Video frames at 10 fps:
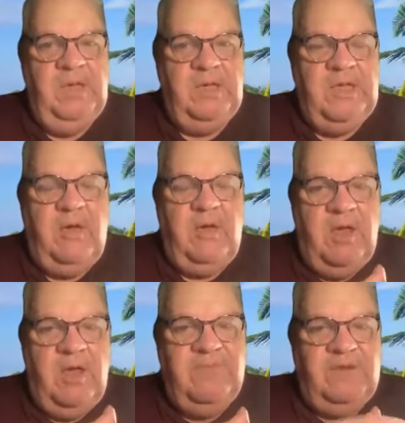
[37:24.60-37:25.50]
Go
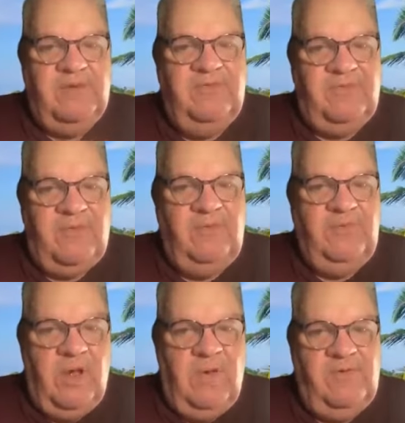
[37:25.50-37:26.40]
home and consult
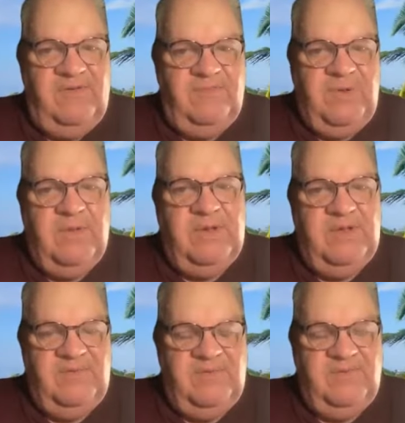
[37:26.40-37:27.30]
the Holy Spirit
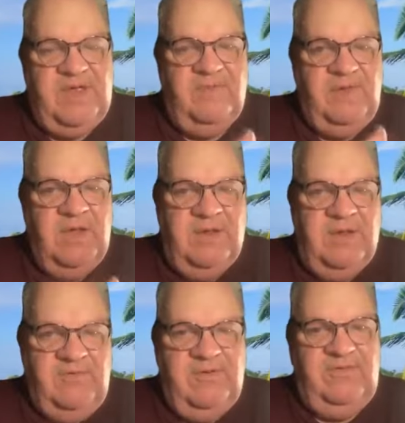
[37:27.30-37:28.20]
instead of
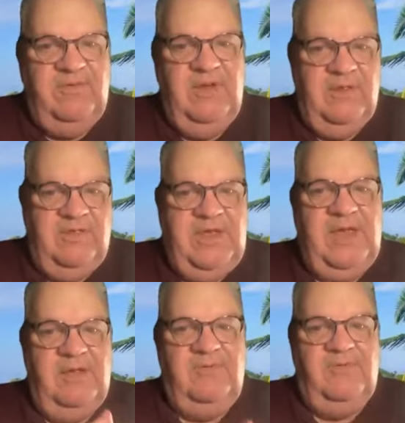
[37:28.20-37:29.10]
just
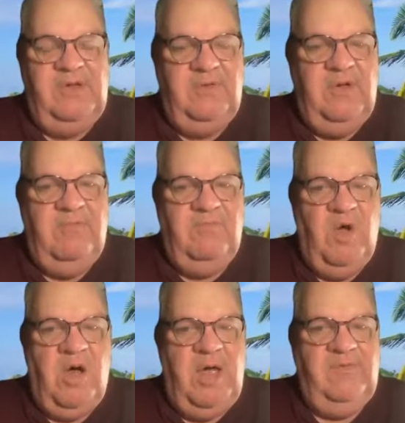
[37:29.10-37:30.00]
thinking to your own
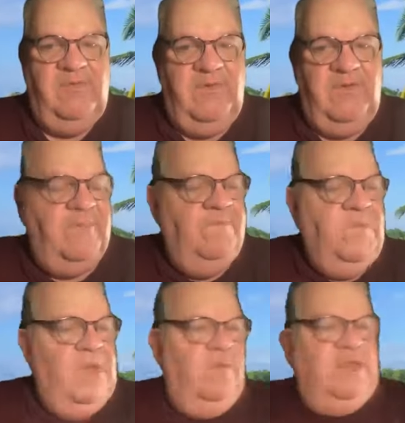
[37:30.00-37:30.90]
mind. So
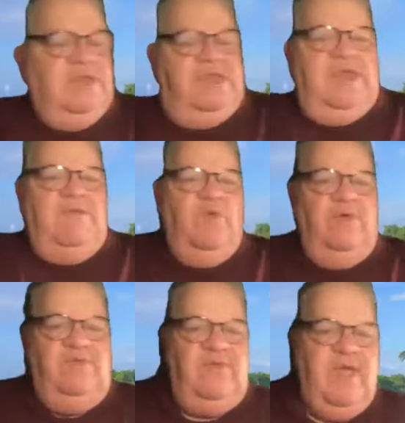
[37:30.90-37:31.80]
when Kim
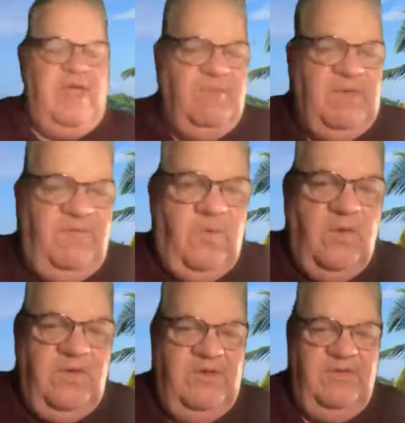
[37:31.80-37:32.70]
was saying
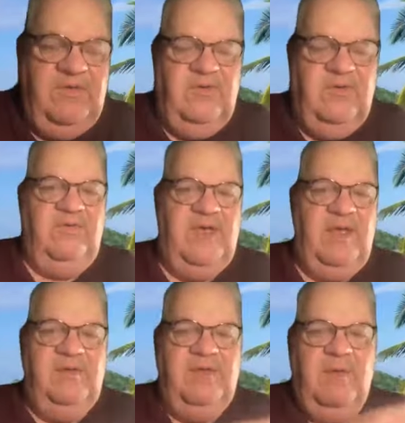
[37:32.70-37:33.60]
before there's a new
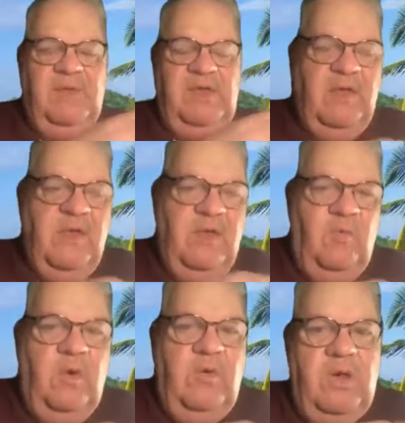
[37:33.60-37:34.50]
sound coming,
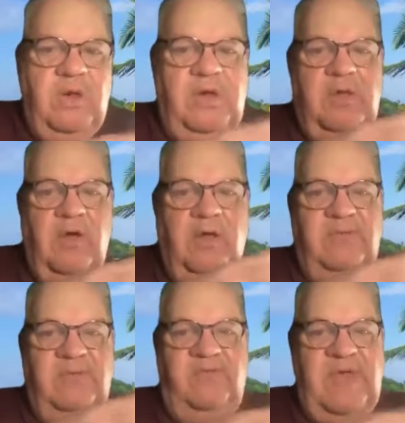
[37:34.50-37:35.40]
we're working
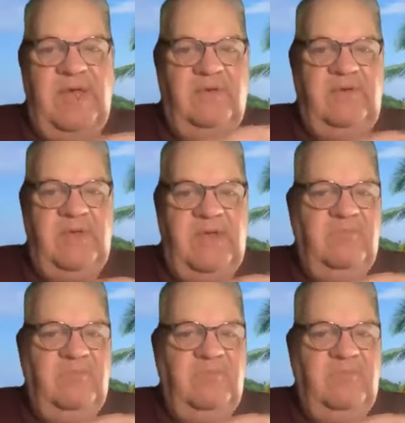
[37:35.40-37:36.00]
on sound and